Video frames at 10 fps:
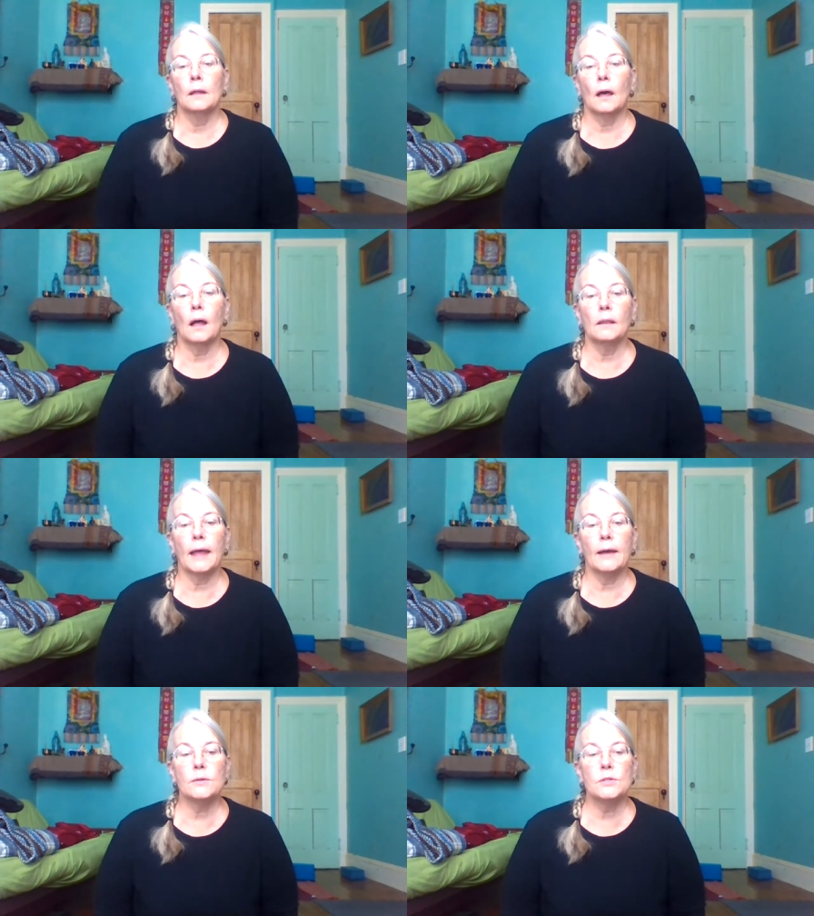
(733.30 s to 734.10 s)

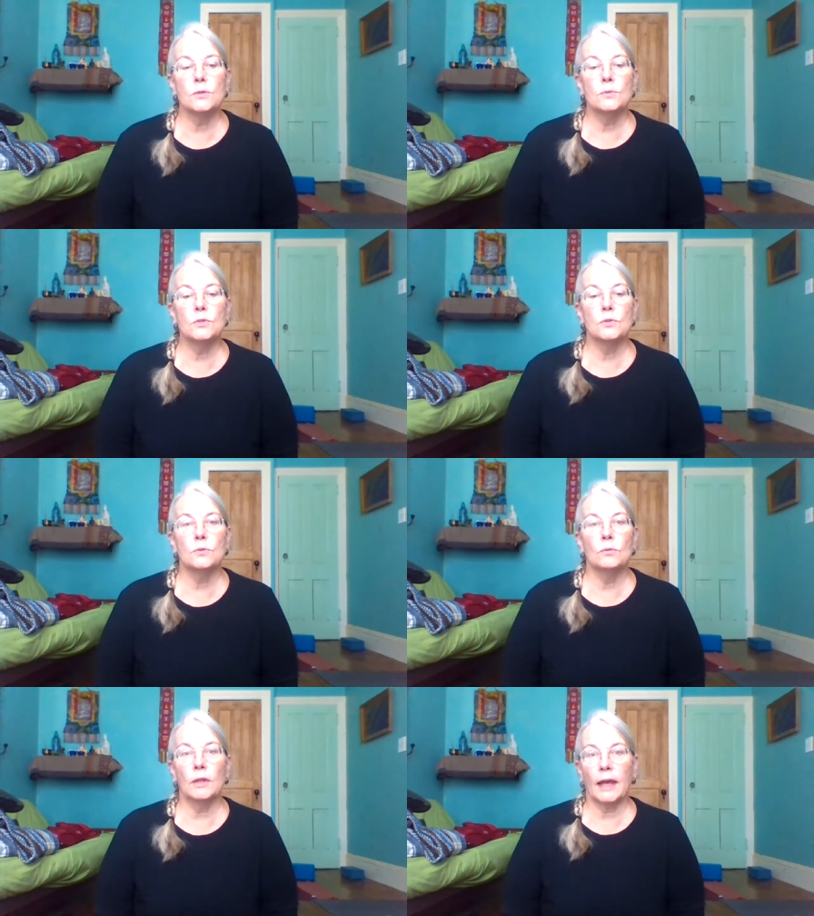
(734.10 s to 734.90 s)
allows you
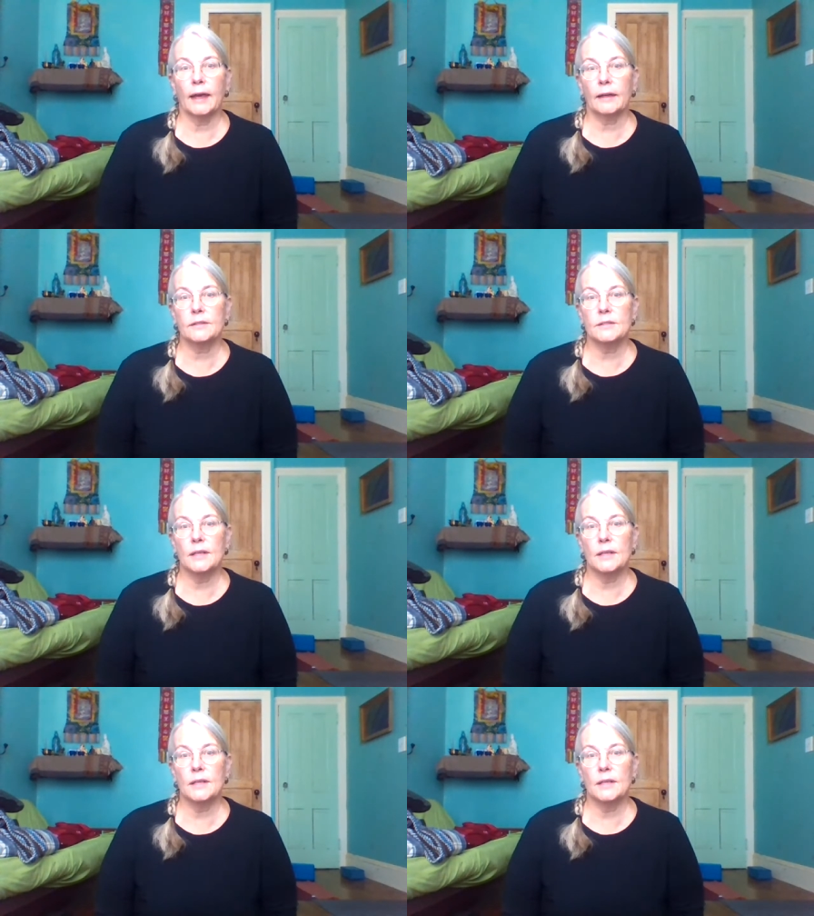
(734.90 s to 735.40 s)
to relax.